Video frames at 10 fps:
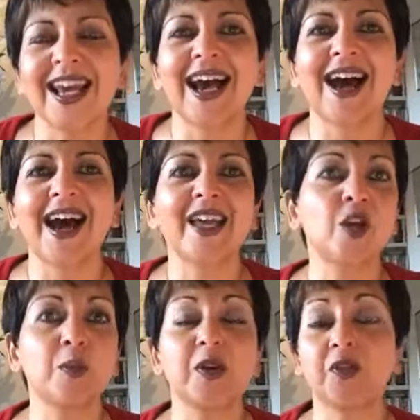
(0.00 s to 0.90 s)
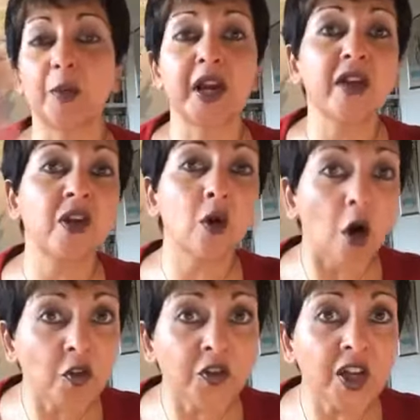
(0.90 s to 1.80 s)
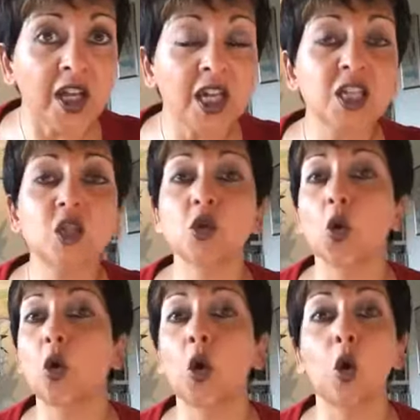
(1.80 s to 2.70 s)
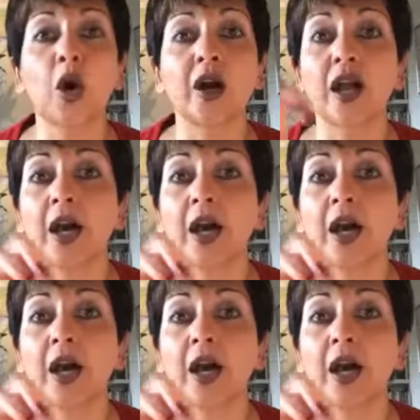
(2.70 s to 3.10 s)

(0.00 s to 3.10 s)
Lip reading: It could be from another office, or